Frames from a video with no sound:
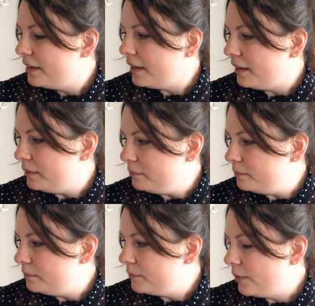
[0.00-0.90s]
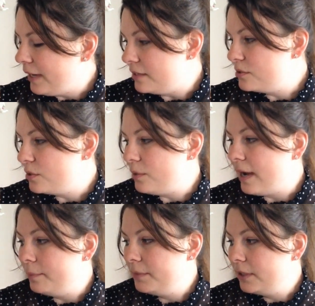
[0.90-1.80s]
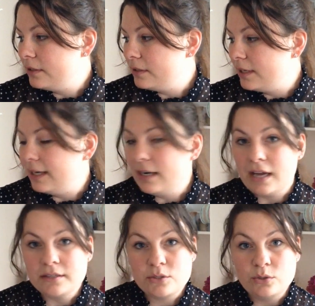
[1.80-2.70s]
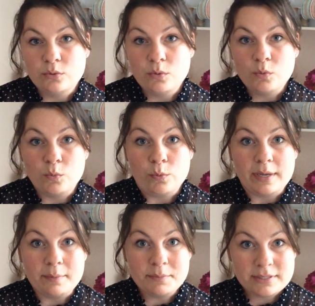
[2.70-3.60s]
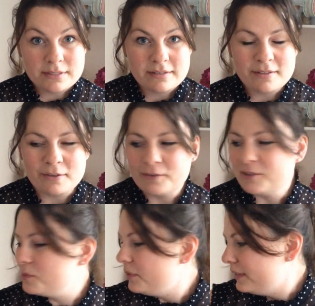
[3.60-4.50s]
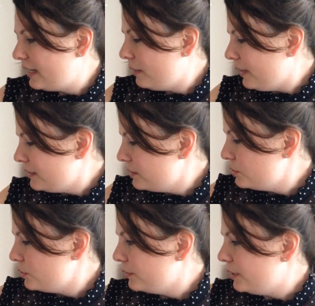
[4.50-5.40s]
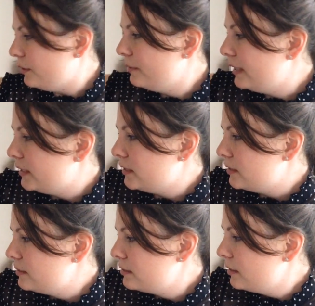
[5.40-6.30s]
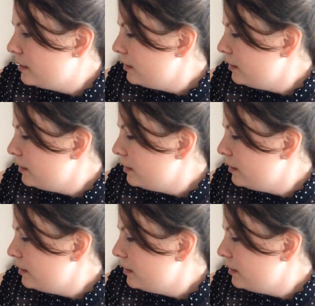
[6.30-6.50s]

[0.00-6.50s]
Okay, so I'm going to get on to whips. The first one that I want to show you is